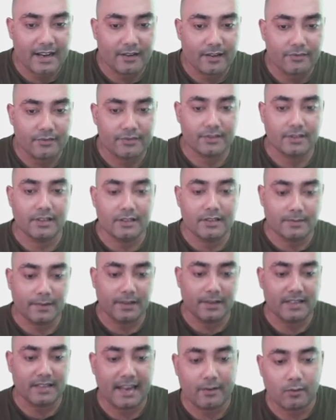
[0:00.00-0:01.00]
sales
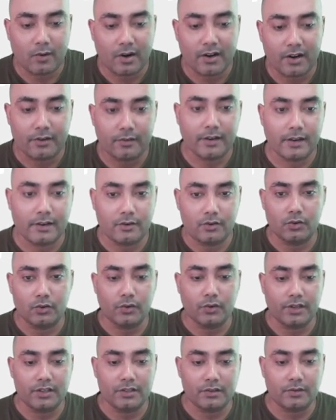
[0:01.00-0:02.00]
page. And what you can do
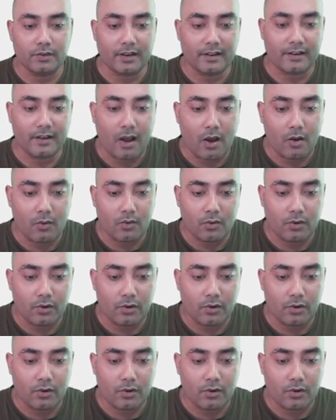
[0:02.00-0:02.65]
is you can download